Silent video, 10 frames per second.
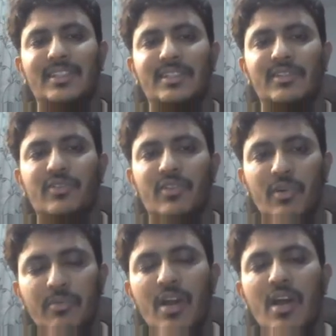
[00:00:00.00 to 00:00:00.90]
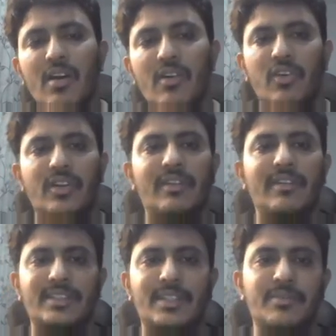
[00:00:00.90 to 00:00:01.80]
received from for
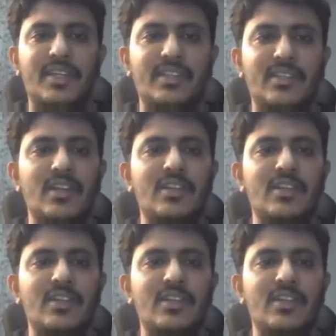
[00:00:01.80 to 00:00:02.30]
given subjects.